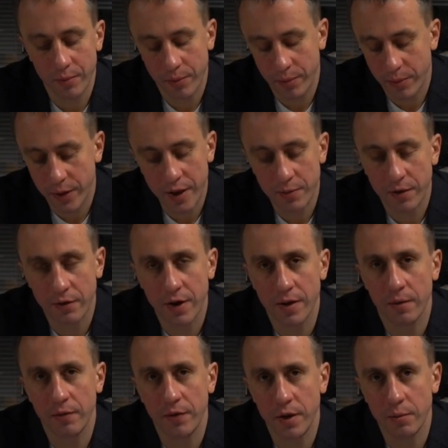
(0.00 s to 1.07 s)
please provide
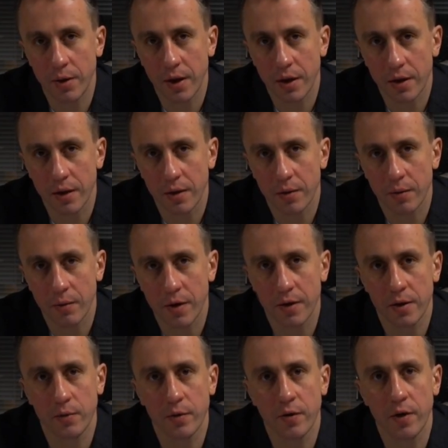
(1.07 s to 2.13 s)
some feedback, whether
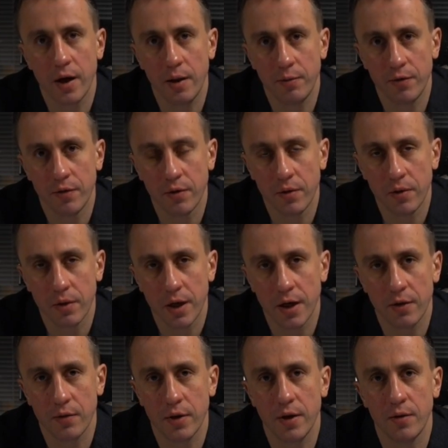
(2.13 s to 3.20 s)
it was helpful. I
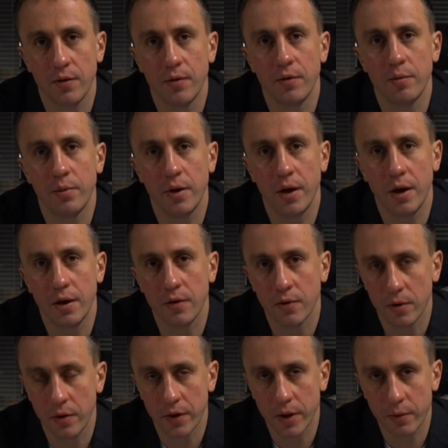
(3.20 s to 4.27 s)
tried to reply to
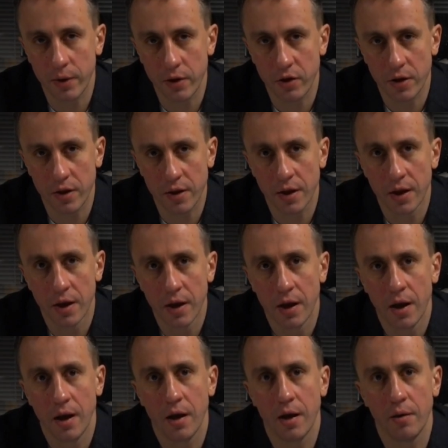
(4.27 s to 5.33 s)
all the questions.
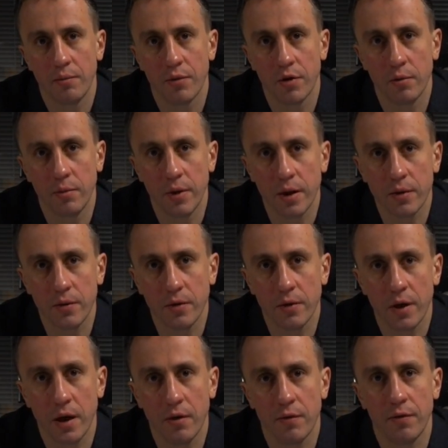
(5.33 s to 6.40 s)
Probably I couldn't
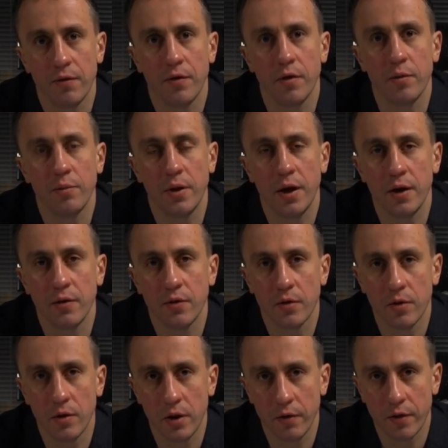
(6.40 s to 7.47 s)
have replied to
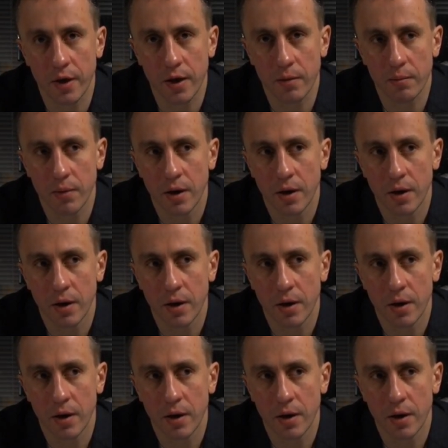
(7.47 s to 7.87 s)
all of them.